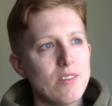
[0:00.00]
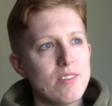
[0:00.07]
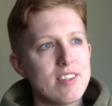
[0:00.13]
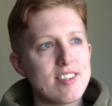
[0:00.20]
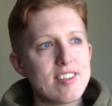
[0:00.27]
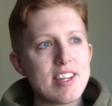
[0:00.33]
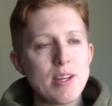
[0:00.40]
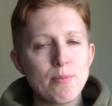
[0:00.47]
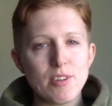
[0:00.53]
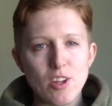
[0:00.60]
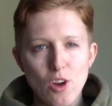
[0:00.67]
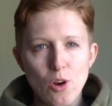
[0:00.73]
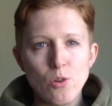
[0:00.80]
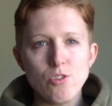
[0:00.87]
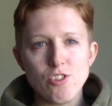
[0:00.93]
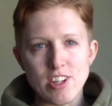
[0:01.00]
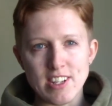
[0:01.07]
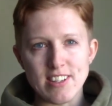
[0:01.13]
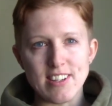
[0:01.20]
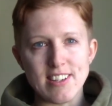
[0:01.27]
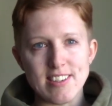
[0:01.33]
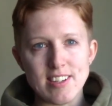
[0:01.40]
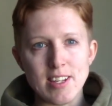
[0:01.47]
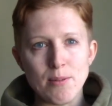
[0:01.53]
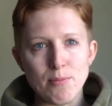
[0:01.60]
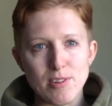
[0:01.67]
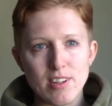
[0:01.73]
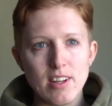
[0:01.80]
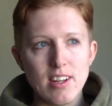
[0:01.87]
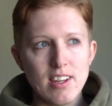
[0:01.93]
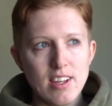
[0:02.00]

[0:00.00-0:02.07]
seemed cogent and seemed